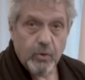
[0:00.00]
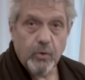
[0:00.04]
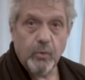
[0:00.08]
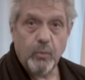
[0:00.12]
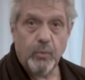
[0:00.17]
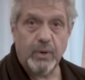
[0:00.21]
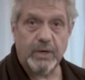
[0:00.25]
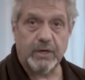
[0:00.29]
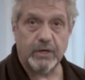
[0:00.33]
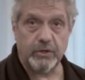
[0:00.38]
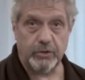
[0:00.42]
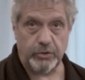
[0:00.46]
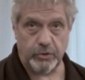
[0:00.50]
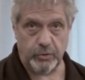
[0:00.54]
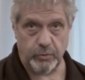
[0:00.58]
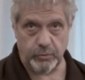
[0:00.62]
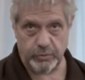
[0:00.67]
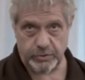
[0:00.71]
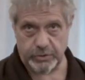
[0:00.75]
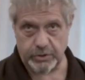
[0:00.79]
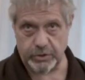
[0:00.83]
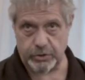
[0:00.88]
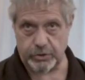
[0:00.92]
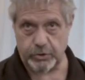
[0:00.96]
we can
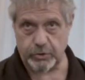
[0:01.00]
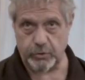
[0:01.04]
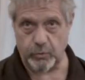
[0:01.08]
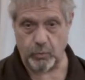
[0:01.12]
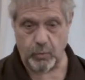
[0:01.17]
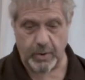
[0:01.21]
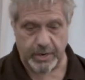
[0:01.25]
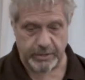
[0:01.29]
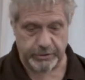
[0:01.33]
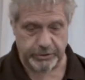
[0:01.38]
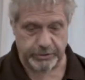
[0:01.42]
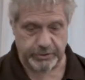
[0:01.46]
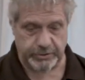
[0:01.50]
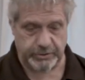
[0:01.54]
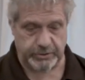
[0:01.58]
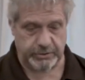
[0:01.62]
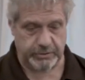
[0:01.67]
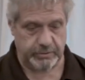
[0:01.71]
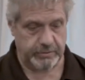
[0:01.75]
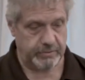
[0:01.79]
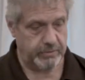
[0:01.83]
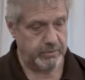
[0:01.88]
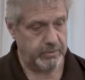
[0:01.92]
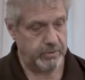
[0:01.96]
use the 2
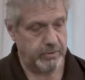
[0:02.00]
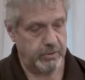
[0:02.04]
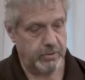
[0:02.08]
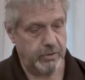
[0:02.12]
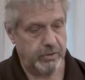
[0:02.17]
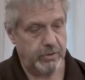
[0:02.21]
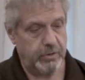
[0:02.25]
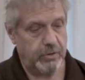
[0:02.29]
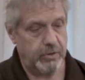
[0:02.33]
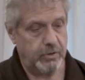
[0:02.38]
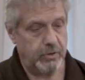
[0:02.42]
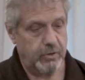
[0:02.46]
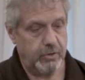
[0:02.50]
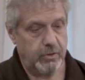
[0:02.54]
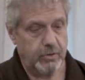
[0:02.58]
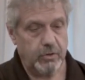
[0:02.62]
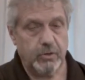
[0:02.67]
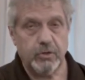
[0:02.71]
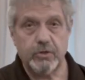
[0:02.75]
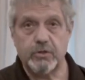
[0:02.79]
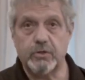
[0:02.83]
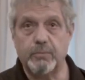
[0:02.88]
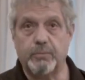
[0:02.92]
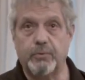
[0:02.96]
wedges
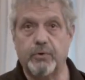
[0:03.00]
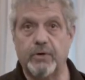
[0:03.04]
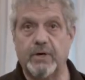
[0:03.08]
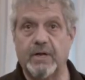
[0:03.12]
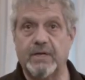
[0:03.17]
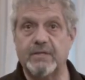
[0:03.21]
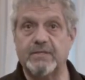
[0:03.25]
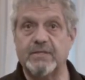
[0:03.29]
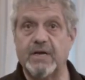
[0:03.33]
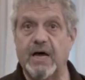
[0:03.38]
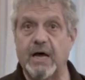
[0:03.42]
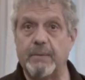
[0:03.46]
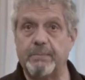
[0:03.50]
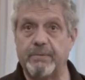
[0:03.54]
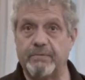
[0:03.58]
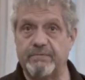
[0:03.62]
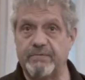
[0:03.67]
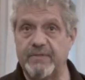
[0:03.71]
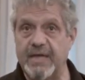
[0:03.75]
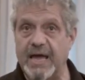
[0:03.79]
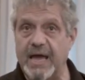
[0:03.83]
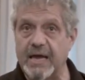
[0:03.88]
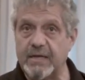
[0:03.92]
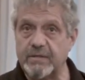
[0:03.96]
to put on top
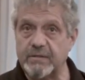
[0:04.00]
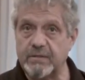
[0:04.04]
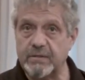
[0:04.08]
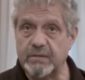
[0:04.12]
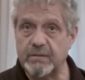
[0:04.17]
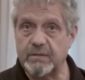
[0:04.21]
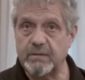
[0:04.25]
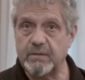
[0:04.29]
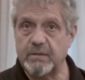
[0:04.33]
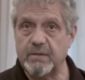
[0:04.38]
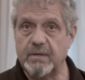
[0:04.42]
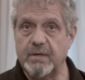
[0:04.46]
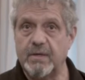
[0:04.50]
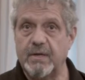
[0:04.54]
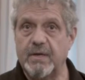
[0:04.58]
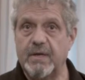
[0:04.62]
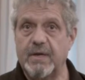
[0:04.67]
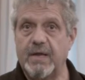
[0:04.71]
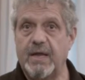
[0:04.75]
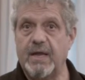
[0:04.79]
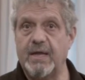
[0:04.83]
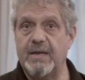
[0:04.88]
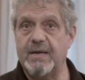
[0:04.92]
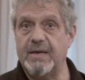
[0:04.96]
of that,
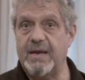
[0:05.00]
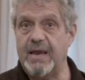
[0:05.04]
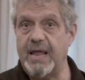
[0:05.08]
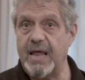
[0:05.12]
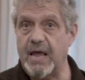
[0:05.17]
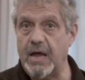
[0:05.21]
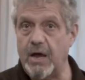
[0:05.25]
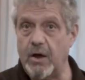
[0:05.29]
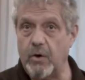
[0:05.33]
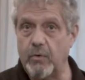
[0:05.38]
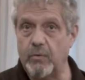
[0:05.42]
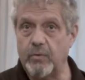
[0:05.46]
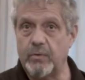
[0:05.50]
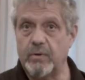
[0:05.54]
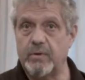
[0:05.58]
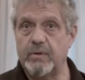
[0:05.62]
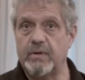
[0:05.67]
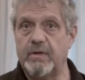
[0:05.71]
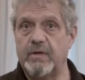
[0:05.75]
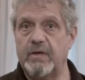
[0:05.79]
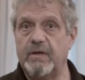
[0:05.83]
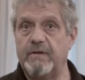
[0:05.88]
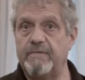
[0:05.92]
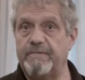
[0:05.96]
and now
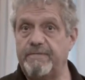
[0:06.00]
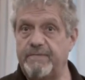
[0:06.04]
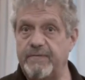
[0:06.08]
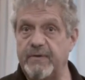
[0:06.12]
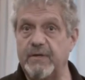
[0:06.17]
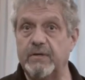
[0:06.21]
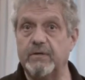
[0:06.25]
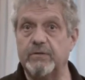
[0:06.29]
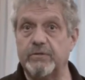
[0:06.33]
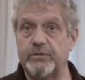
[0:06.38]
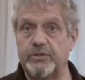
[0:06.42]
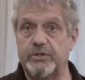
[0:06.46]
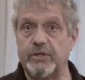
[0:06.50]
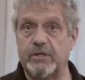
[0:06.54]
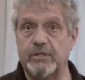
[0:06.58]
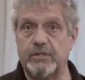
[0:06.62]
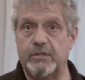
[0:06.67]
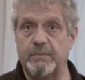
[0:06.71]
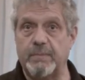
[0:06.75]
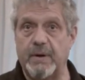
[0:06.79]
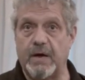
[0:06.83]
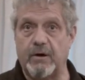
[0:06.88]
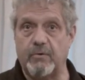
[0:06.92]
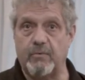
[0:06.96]
it feels
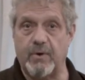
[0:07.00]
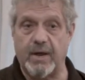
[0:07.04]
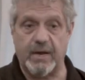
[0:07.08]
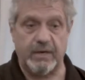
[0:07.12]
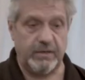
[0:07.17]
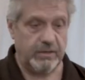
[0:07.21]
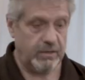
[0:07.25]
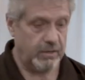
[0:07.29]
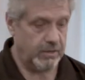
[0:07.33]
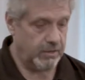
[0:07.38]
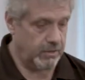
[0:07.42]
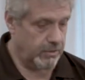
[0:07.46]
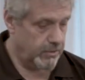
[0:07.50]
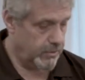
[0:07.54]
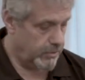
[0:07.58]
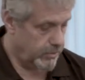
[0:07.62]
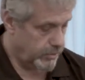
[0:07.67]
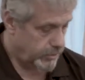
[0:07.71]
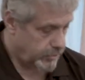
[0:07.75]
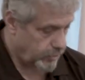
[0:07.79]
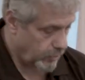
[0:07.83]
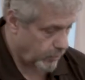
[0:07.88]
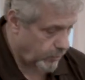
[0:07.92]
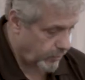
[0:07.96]
just about right.
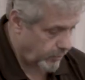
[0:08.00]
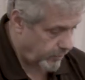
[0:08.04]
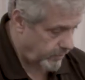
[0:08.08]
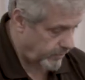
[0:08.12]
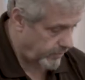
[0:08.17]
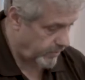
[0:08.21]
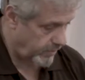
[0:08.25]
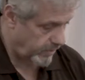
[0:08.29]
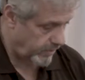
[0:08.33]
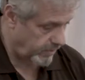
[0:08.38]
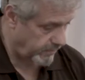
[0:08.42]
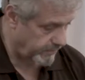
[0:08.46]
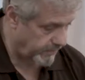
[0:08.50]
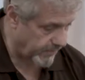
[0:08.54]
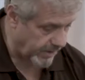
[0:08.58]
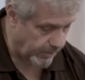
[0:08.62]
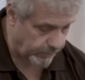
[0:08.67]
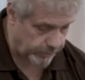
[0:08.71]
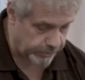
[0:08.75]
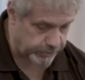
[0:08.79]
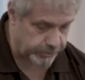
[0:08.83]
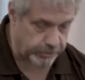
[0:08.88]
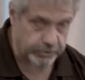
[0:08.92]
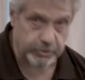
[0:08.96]
So if I
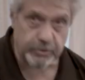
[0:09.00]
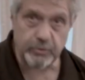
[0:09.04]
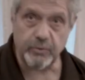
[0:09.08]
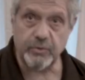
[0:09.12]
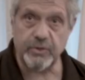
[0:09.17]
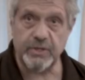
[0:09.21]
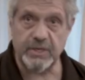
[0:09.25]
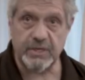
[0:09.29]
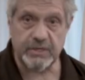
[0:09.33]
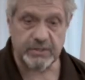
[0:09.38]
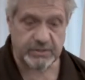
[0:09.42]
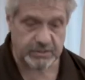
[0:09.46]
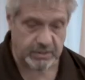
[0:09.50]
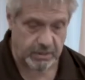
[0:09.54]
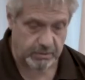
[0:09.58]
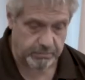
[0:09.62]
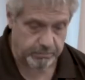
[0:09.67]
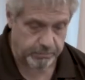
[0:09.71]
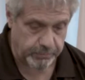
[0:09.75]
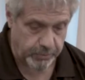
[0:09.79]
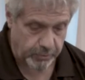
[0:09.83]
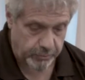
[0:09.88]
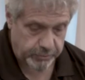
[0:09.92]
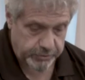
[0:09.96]
were to do this
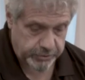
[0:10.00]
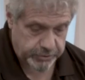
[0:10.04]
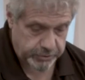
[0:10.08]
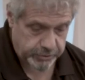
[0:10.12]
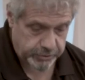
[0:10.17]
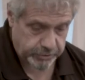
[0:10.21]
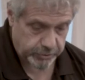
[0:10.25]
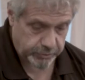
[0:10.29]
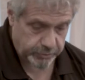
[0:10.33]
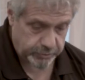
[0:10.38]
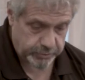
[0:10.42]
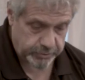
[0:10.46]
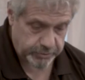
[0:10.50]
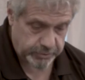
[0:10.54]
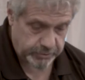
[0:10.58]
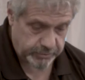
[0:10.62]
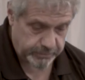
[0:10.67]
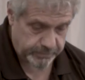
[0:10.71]
on both shoes